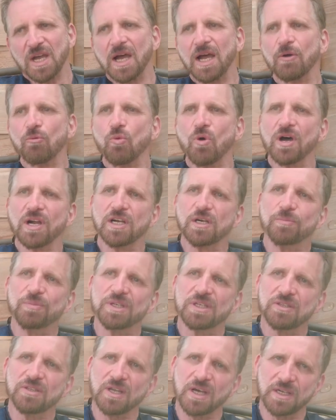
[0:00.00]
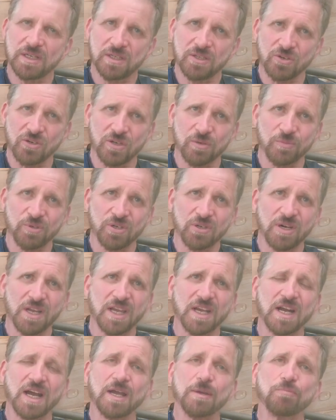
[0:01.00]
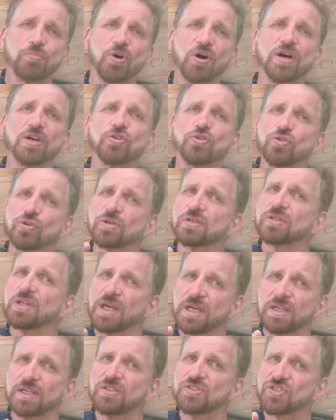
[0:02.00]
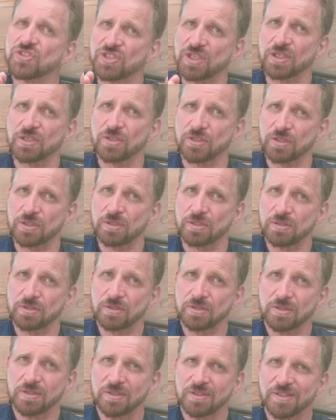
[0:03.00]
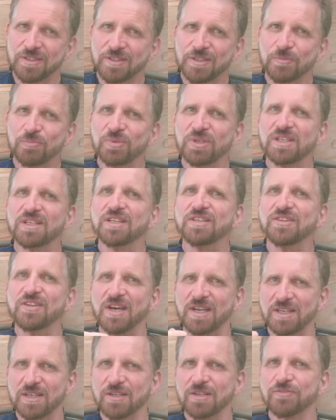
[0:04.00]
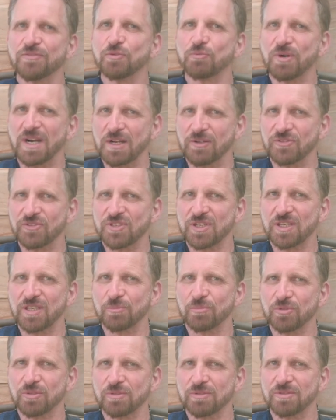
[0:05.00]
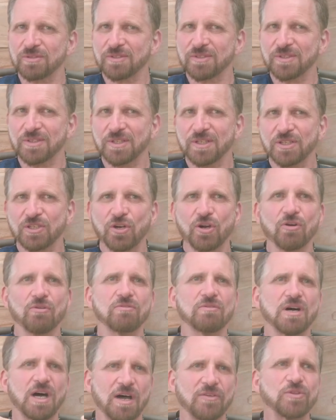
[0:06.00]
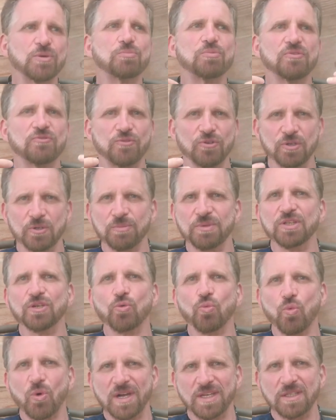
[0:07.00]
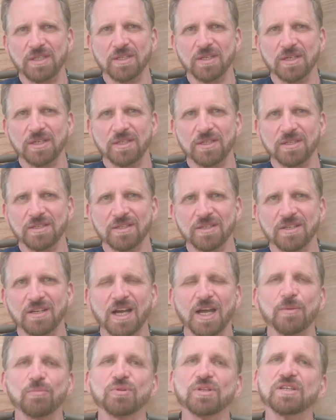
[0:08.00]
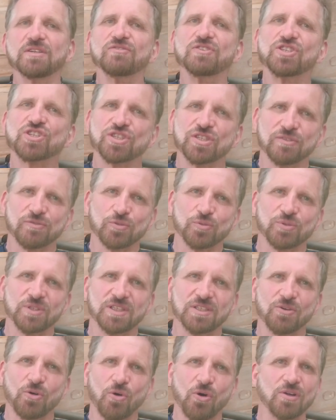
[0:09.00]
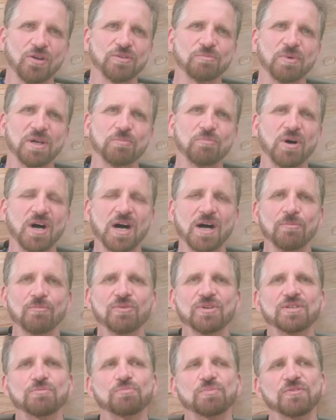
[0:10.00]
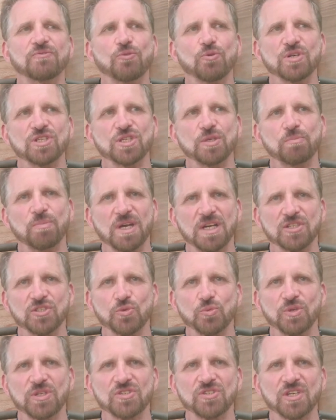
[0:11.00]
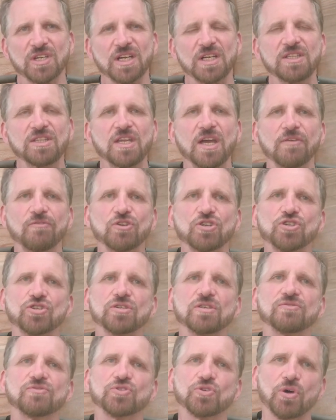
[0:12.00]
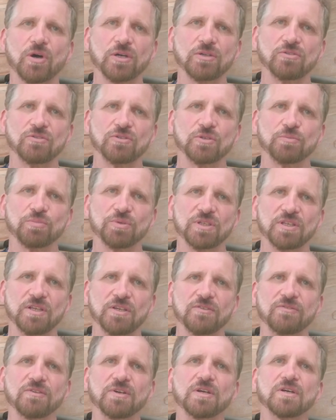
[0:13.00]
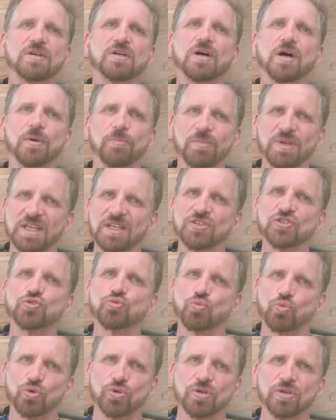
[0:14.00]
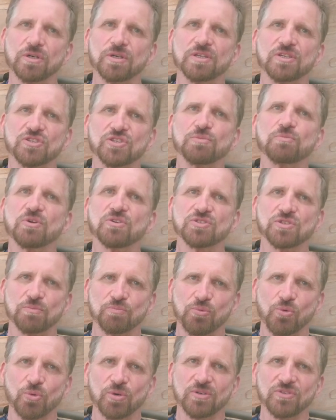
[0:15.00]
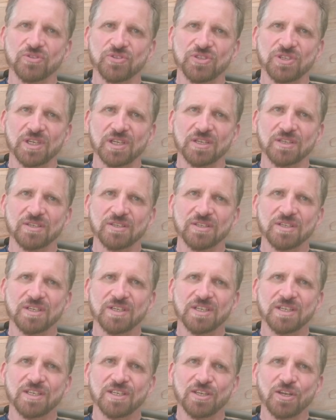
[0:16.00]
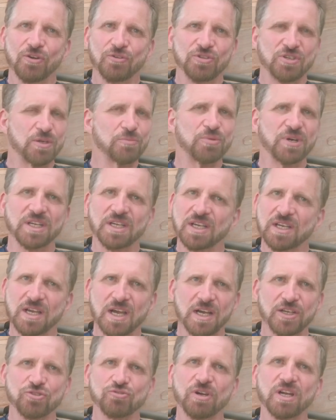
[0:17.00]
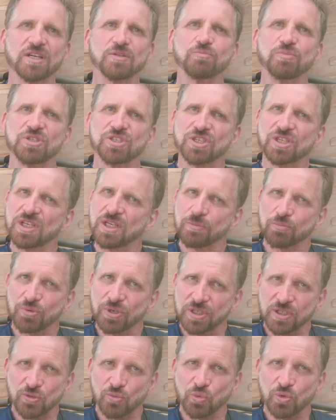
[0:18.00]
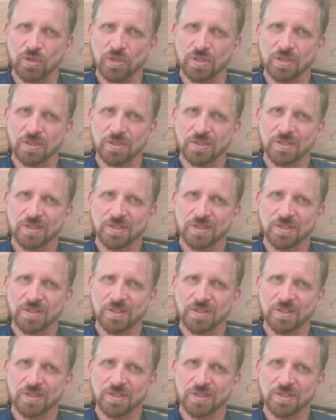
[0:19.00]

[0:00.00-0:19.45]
I wanted to be a knight in armor. And I bought hook, line, and sinker being a knight of the round table. I'm the proverbial white knight. I believe in chivalry. My mom, before she passed away, said, I never should have taught you to believe a man's word is the most important thing. You can break a contract, but you can't break your word.